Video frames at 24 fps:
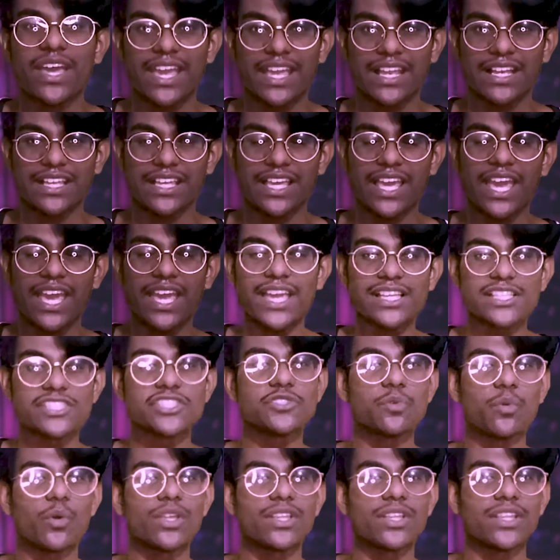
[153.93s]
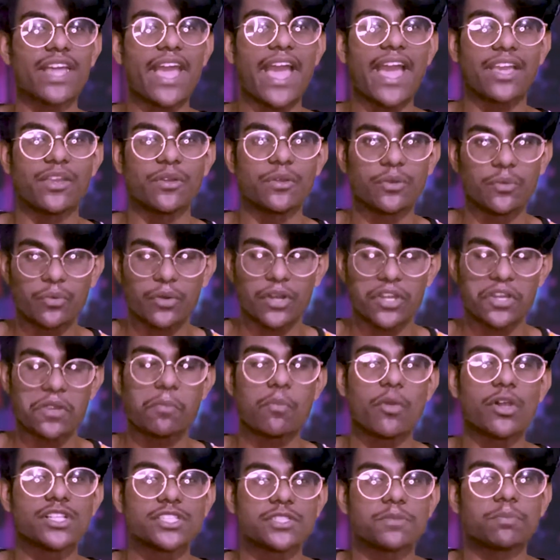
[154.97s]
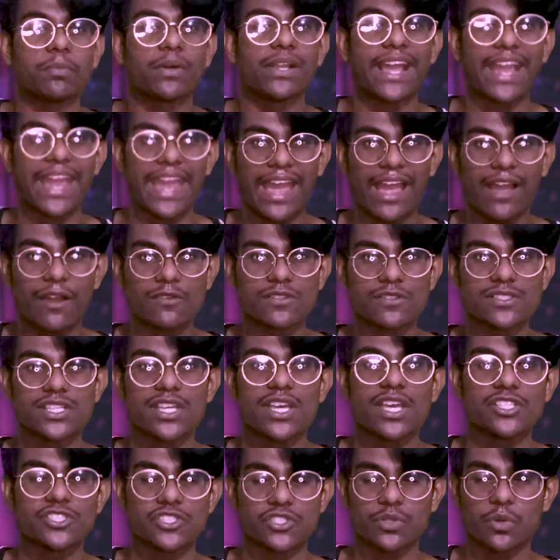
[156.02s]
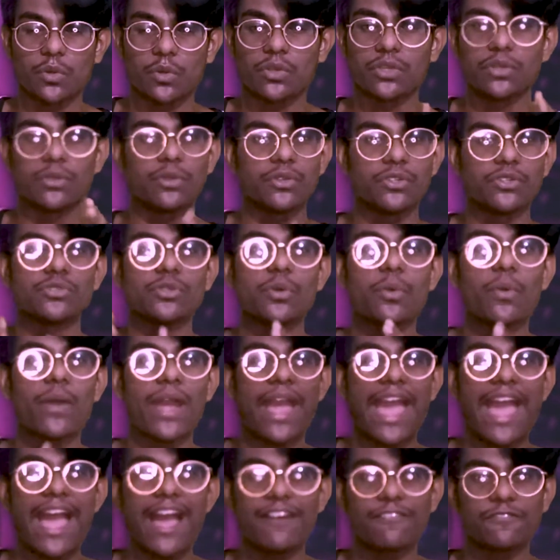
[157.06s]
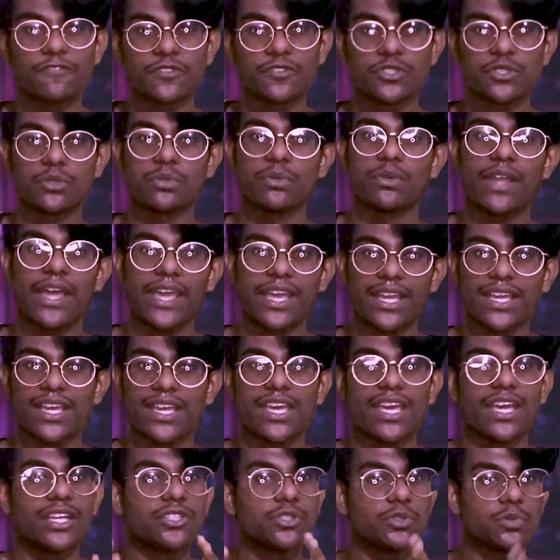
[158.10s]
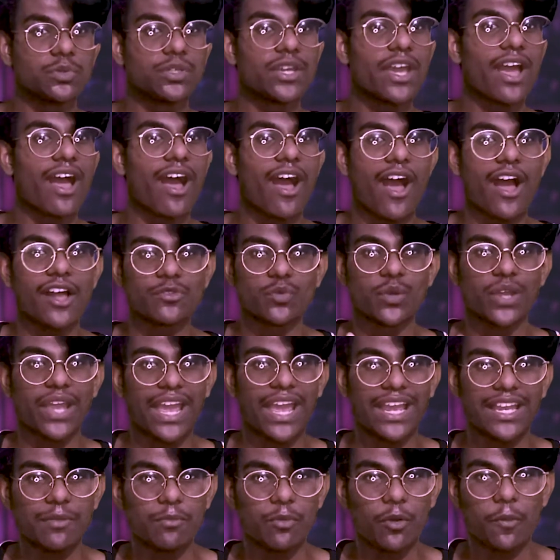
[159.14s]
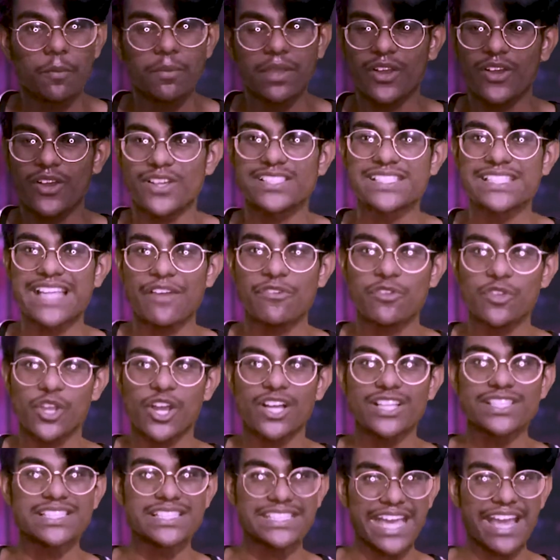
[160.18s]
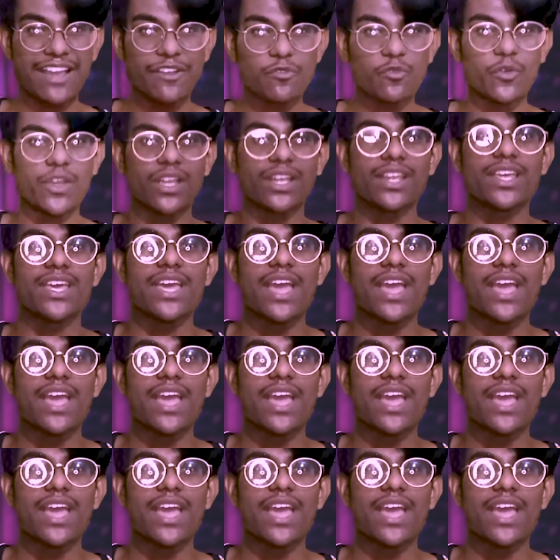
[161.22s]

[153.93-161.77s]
in case you are there, running multiple accounts. So you don't have to do the hard work anymore, because now you've got SendWin,